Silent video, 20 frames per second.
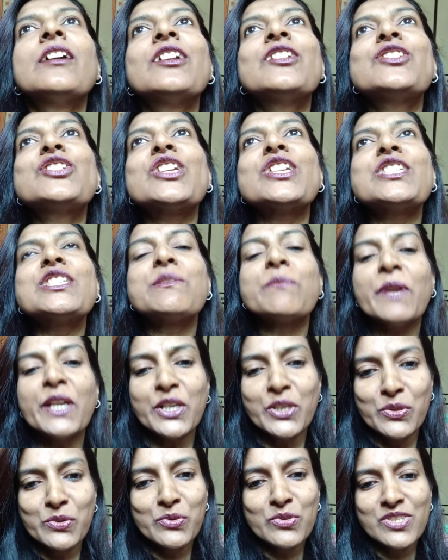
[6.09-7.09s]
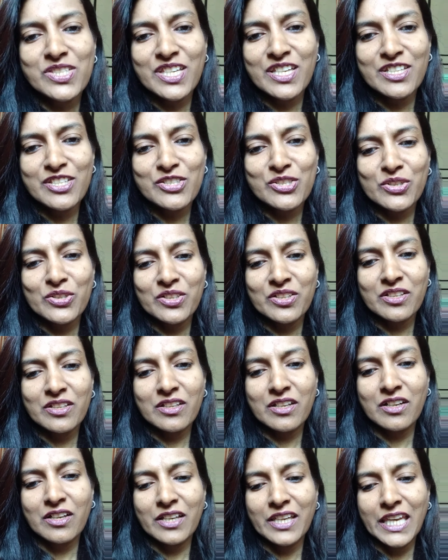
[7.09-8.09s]
Just my 2 cents
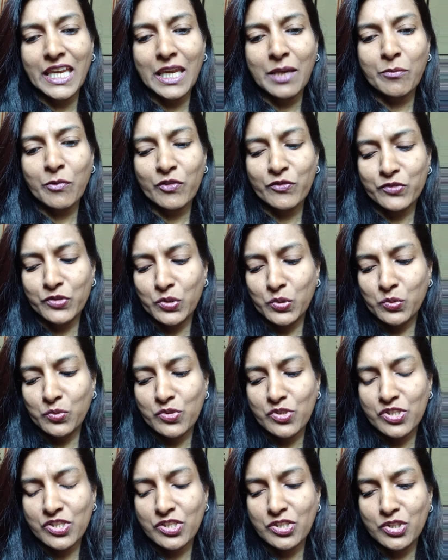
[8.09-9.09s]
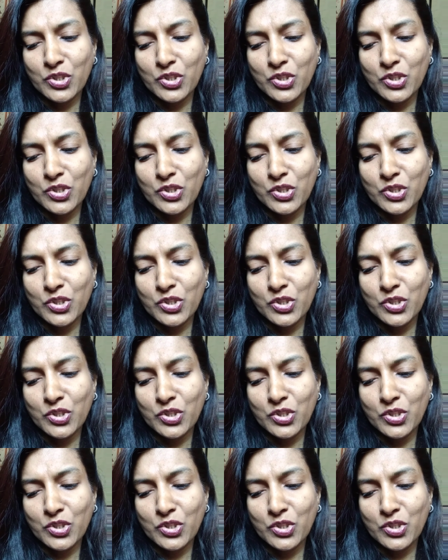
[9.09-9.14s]
on Game of Thrones,